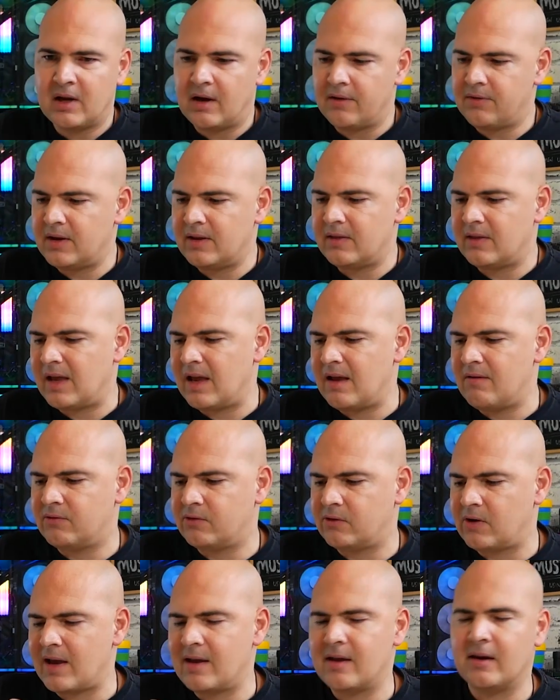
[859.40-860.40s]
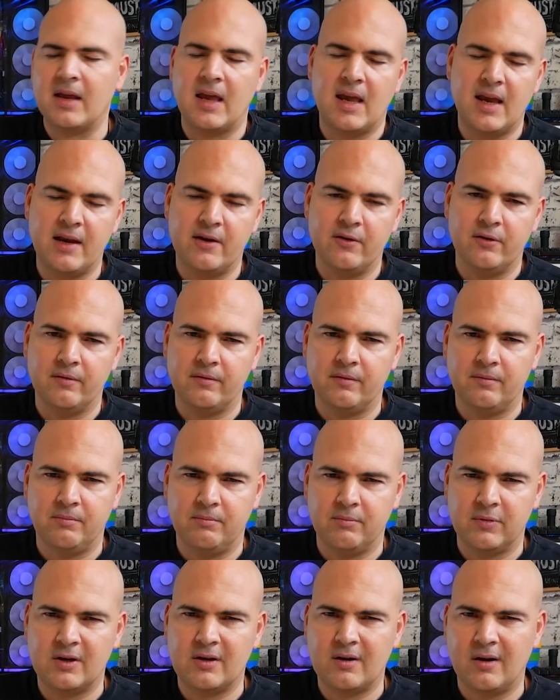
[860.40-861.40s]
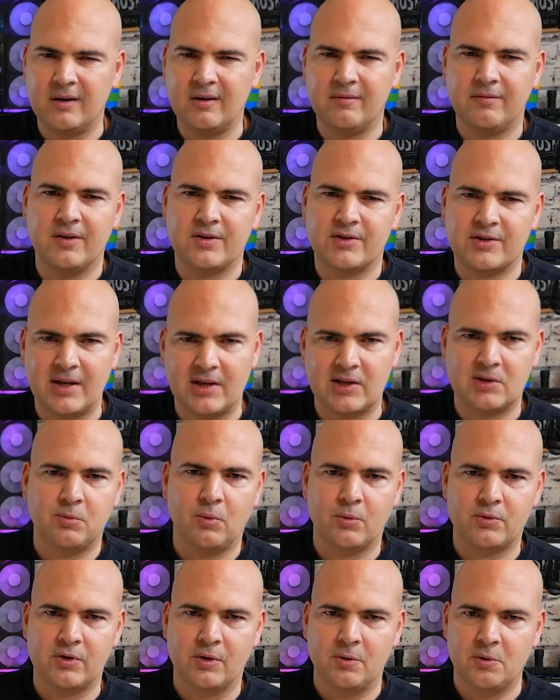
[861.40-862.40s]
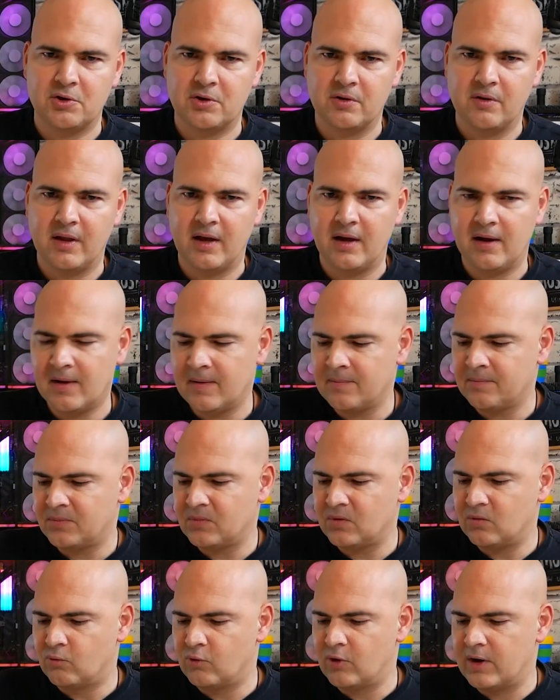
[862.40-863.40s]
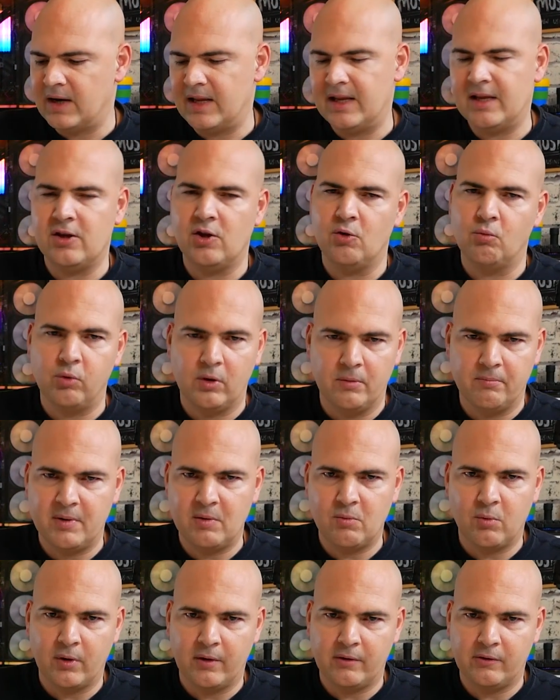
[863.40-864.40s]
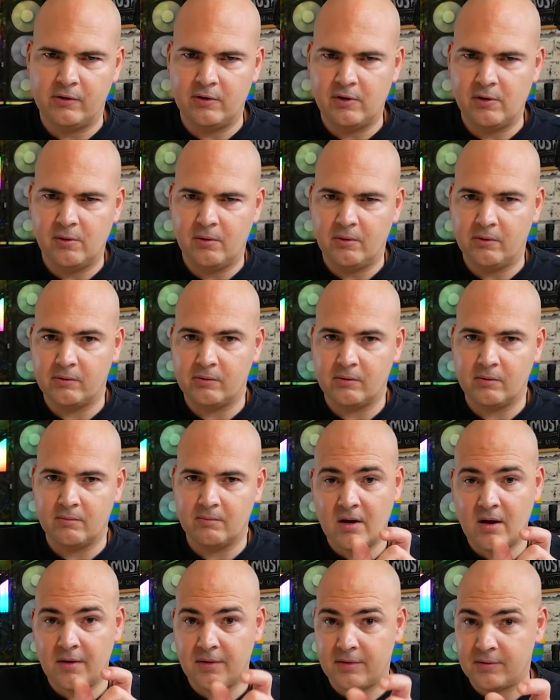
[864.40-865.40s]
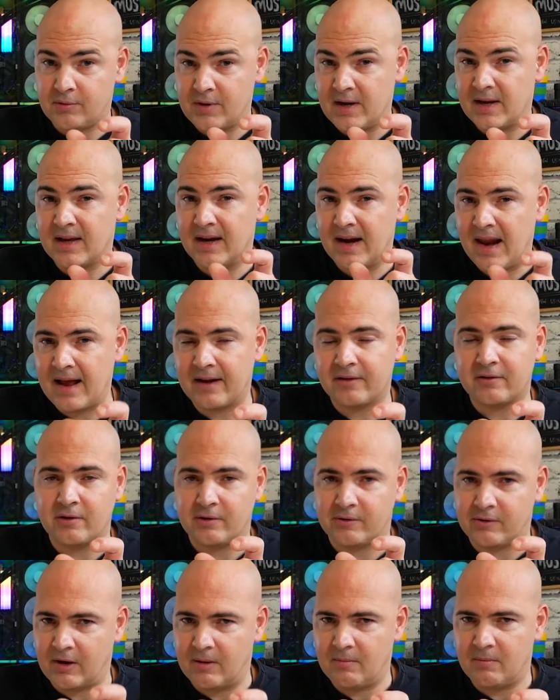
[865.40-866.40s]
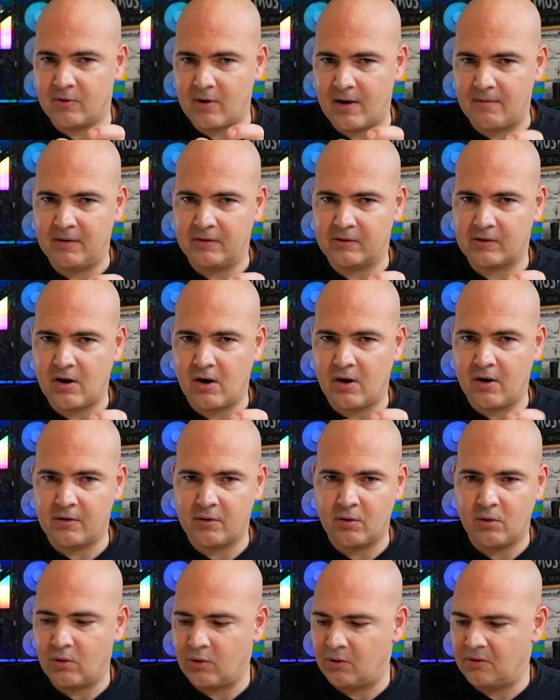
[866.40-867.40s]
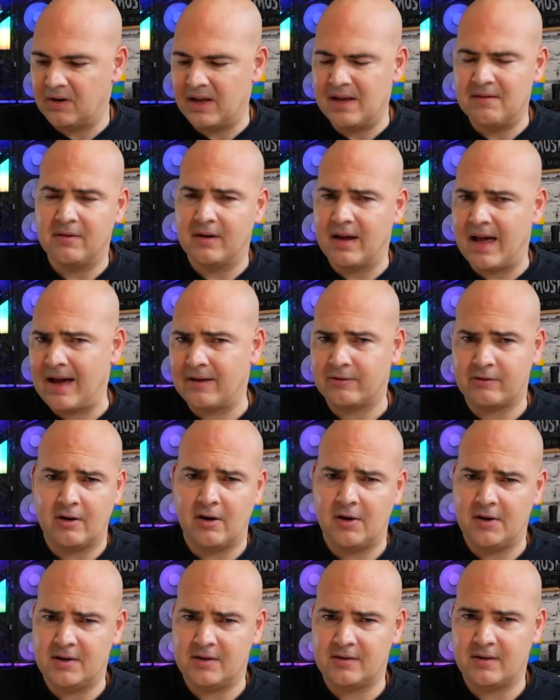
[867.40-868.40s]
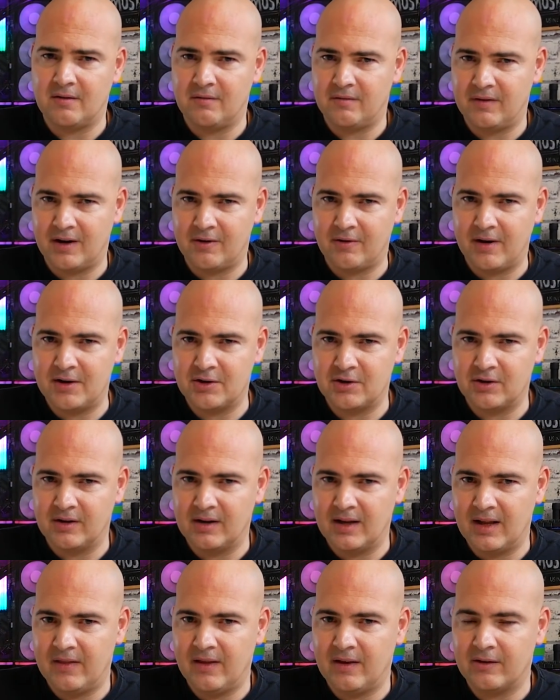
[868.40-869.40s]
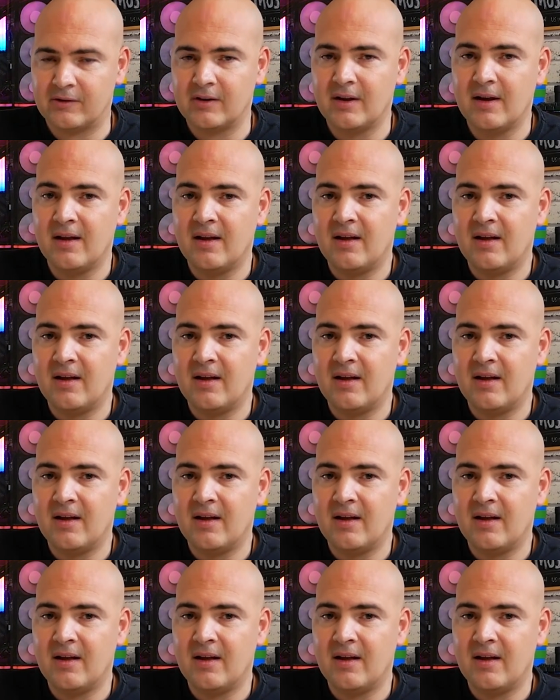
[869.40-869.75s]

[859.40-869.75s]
I think they've taken heed of kind of the sensible solution that really you wouldn't be wanting to use a three connector type graphics card or even an SLI configuration in this.